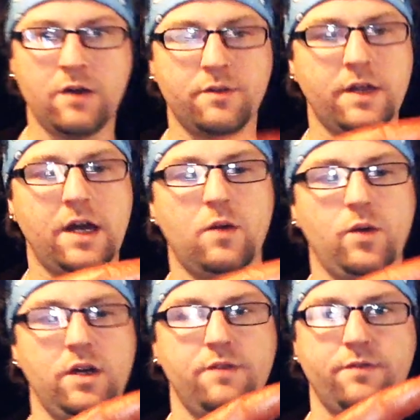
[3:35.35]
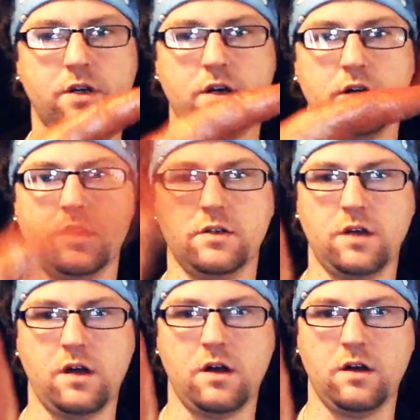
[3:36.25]
that we've got
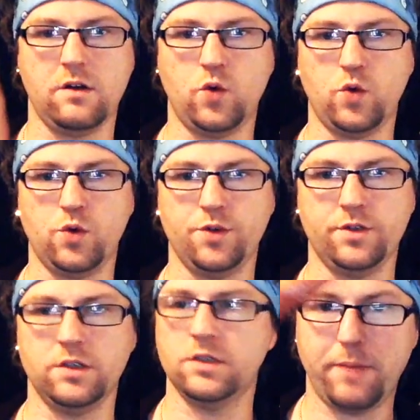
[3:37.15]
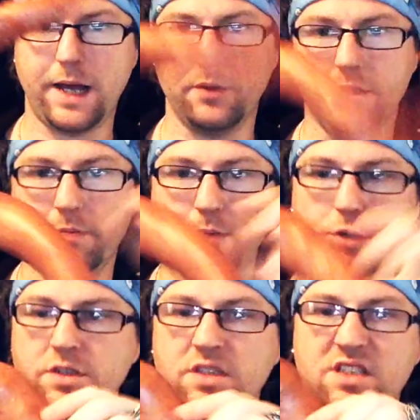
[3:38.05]
our horn powdered, pulled
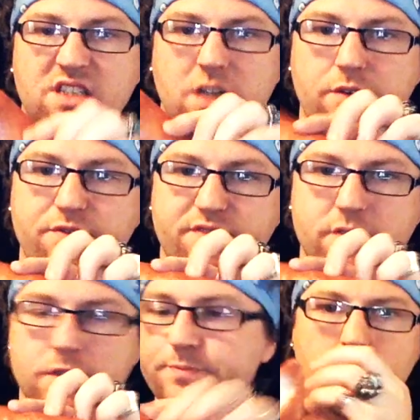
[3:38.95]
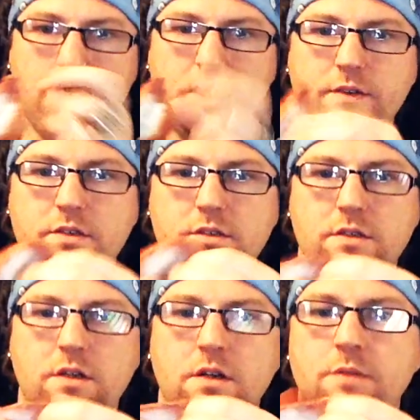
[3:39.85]
and stuffed with
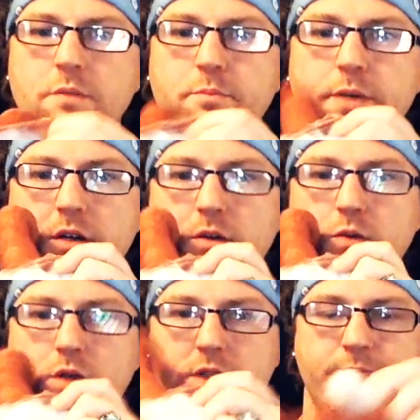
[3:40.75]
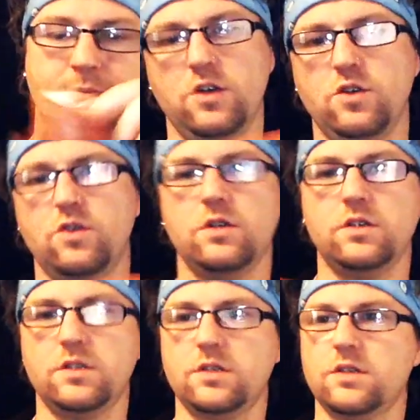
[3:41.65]
some pillow wadding, you could
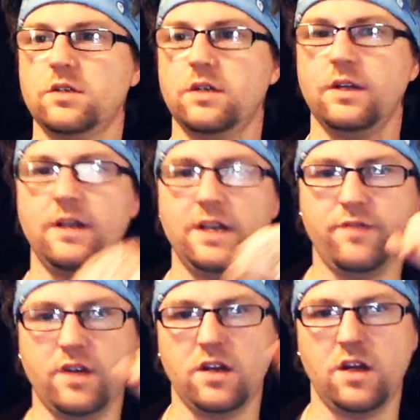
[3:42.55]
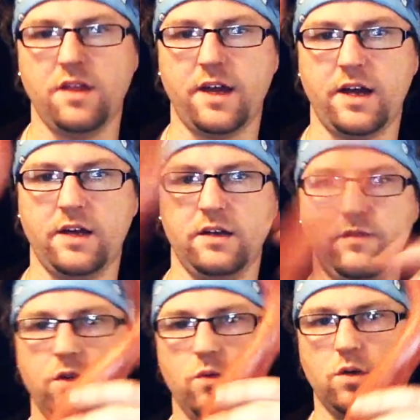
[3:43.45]
leave it like that if
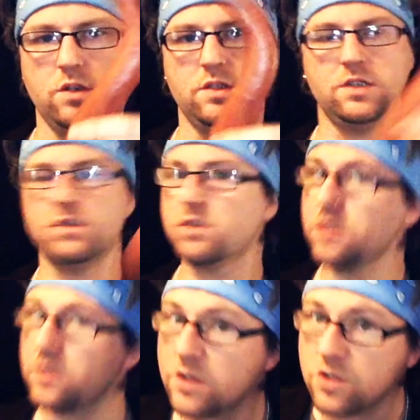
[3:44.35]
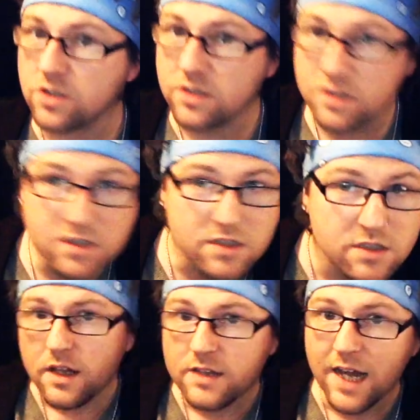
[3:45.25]
you wanted to and just
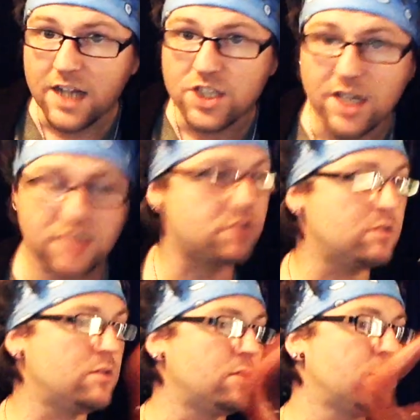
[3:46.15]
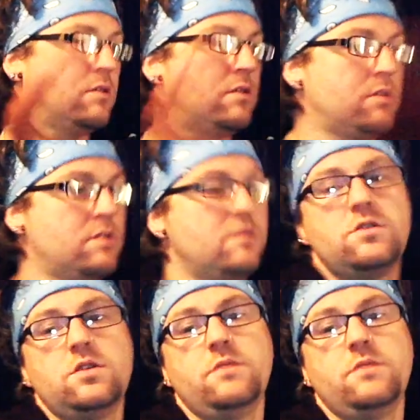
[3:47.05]
attach that to the